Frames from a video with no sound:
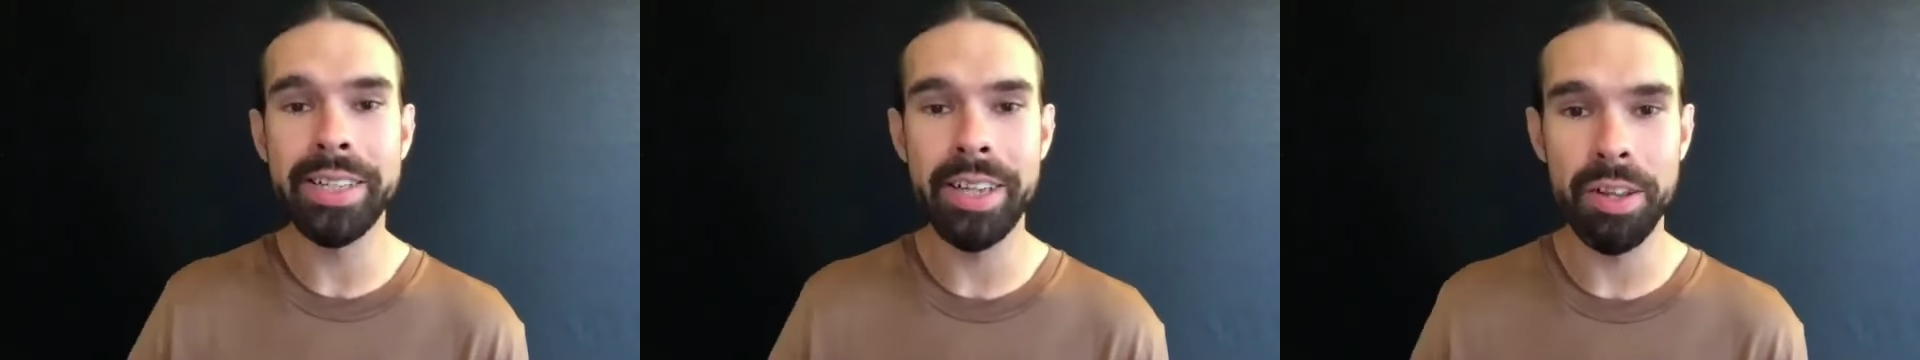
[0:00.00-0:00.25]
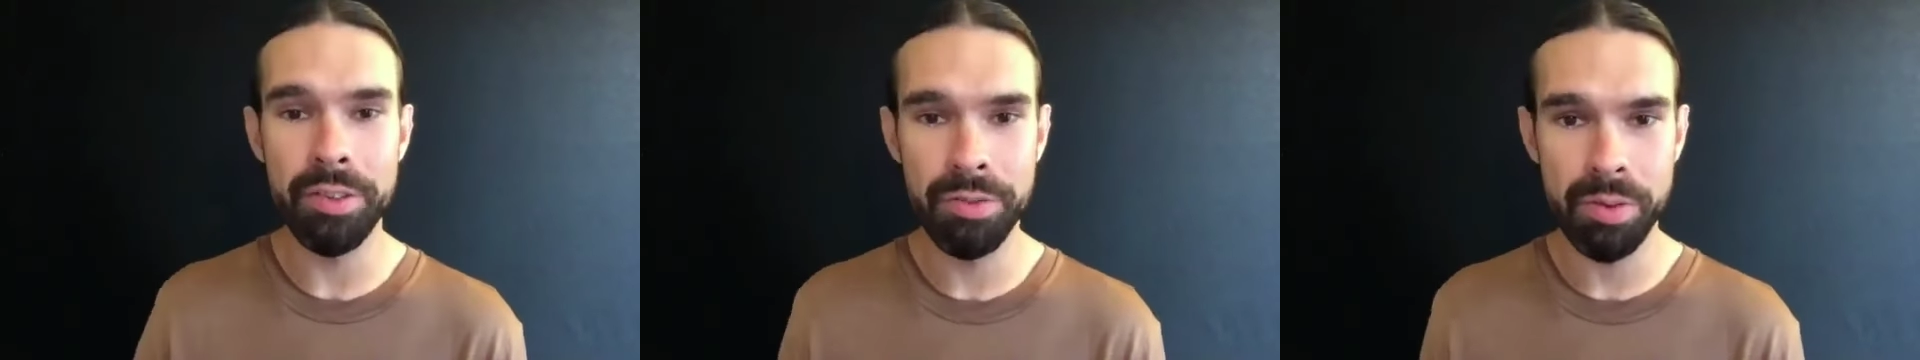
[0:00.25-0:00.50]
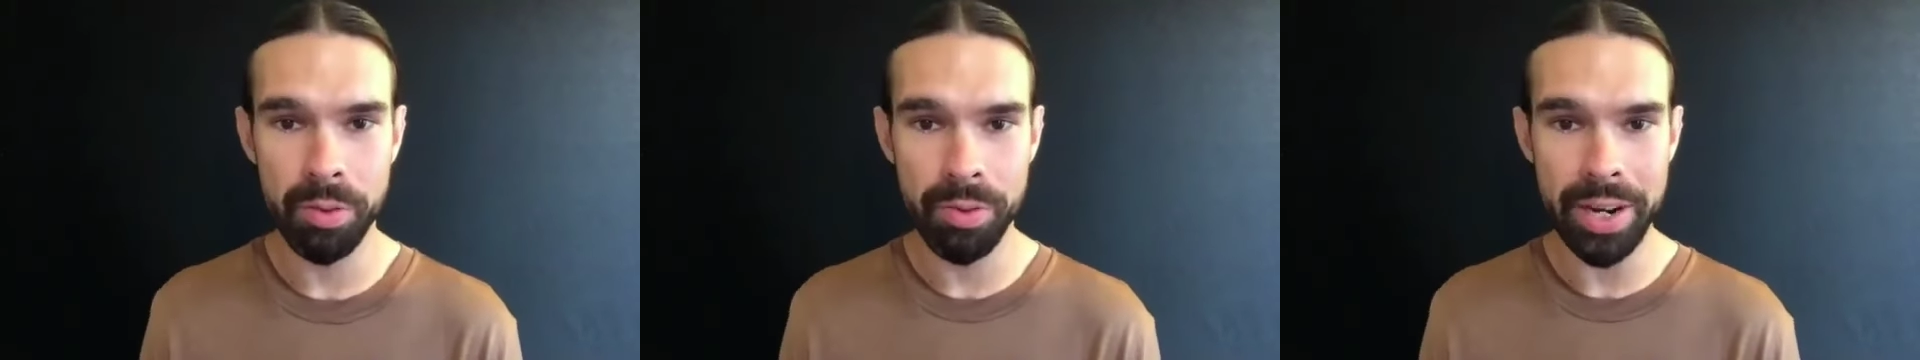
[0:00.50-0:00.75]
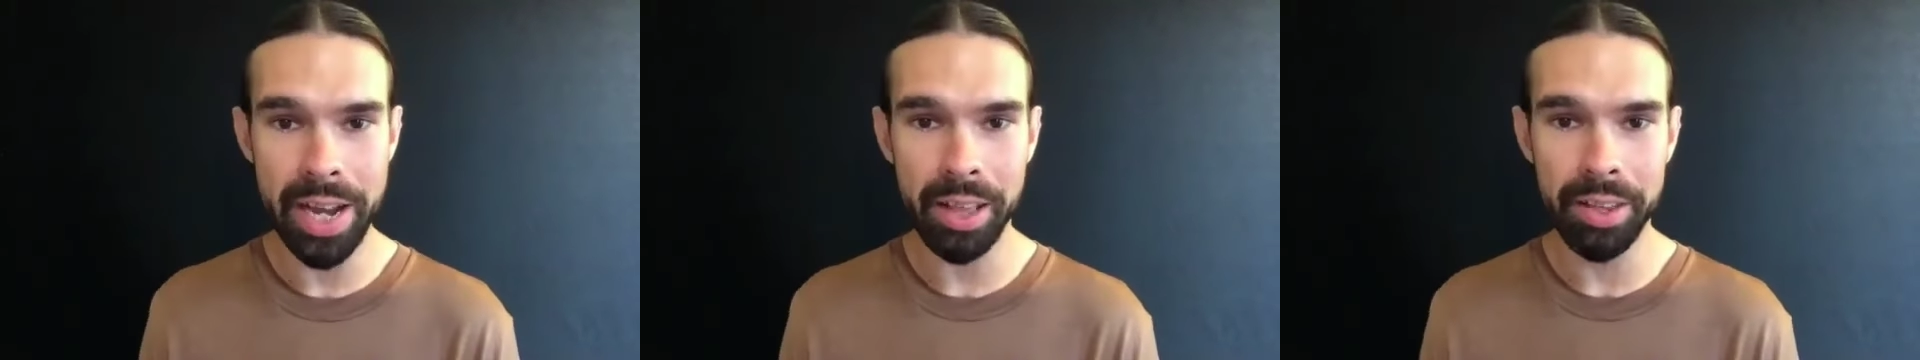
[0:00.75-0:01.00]
us from the
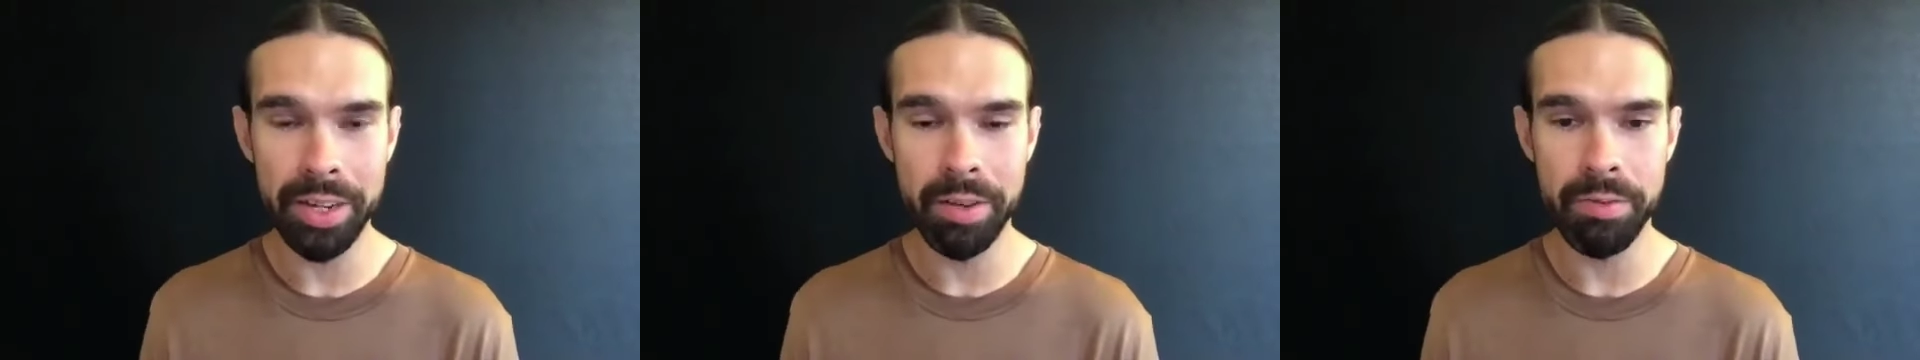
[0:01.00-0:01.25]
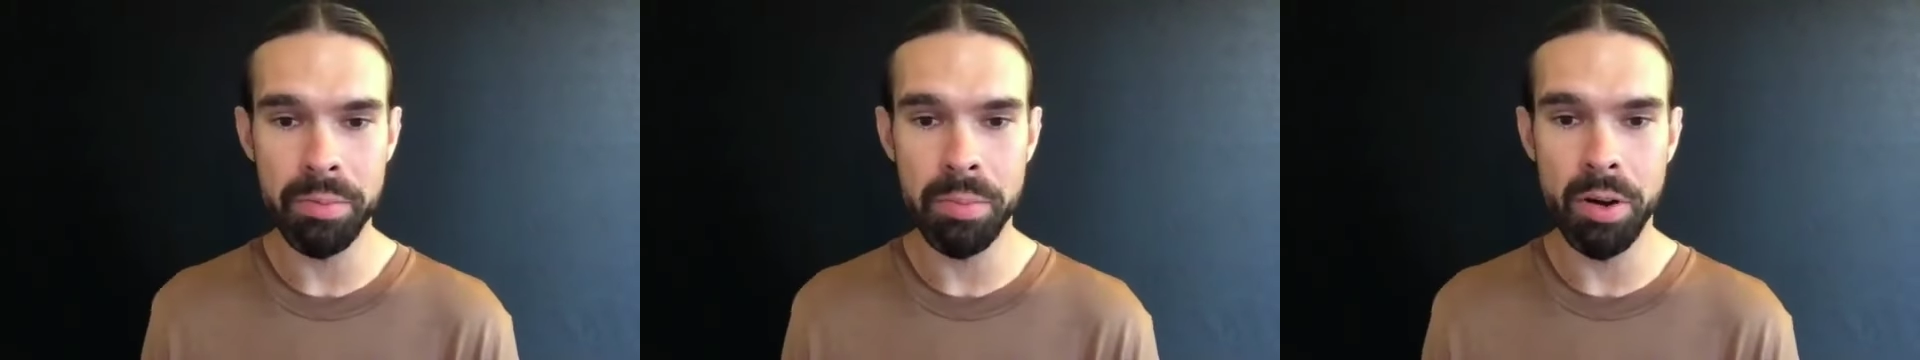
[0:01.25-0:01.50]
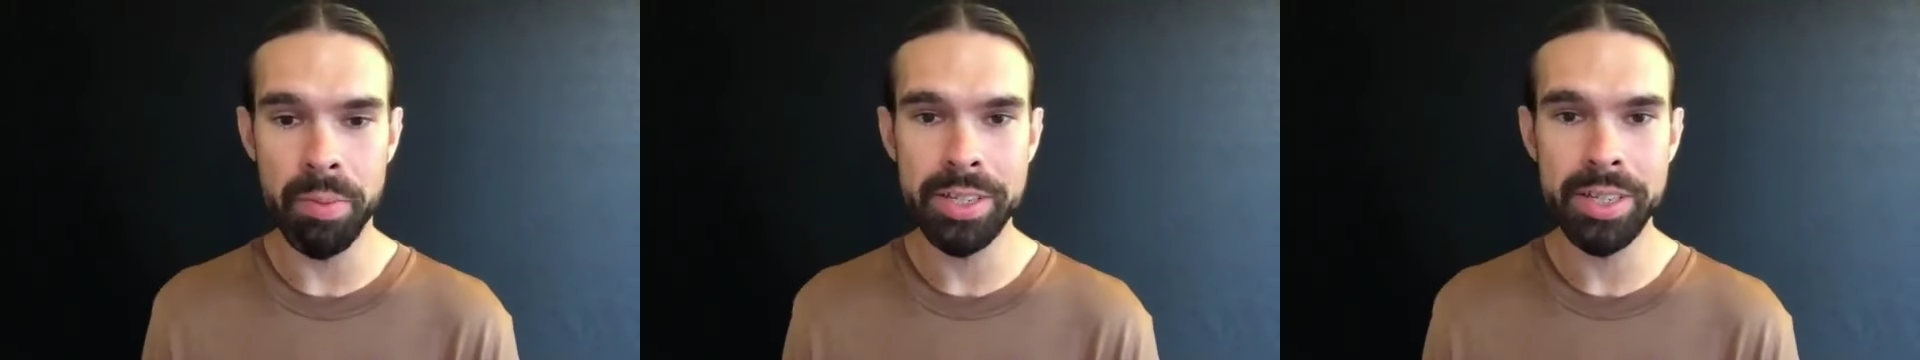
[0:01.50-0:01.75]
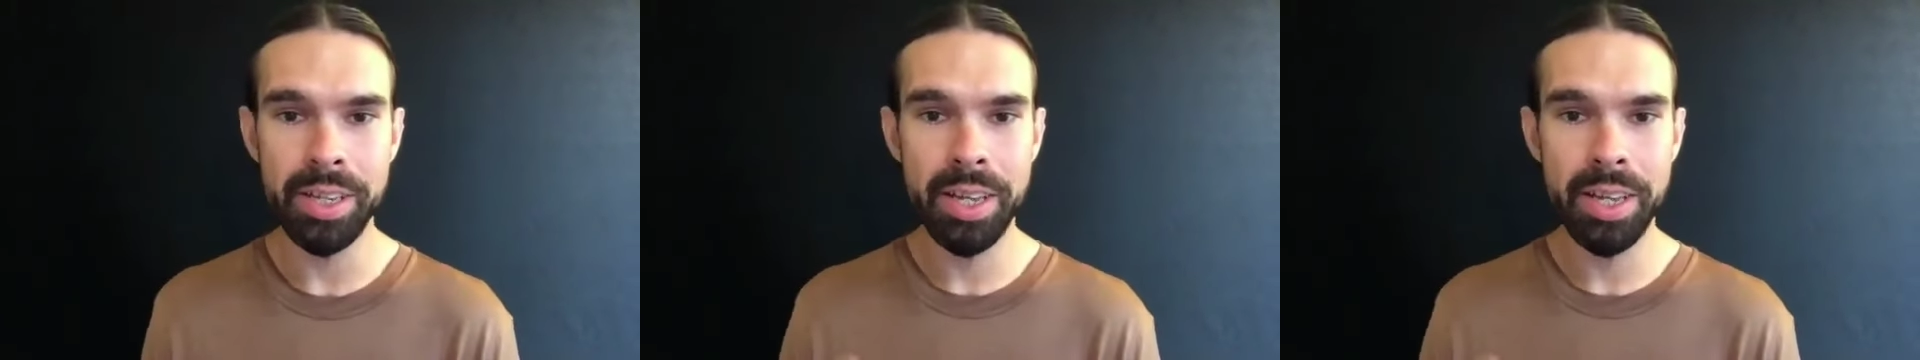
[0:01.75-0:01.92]
reality of the moment,